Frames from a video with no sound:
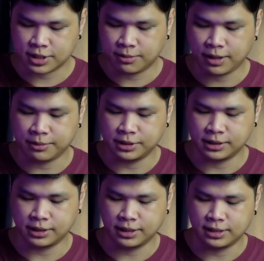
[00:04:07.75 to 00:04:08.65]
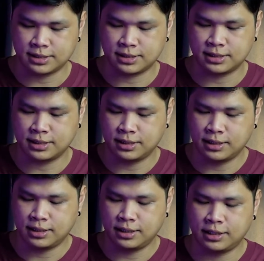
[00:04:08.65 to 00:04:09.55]
compartment is
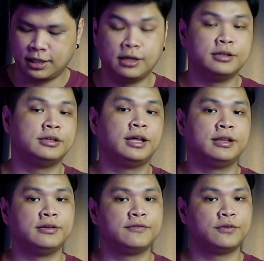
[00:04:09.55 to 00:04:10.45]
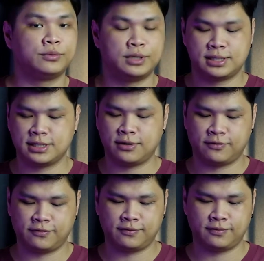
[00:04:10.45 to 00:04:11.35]
none other than the phone itself.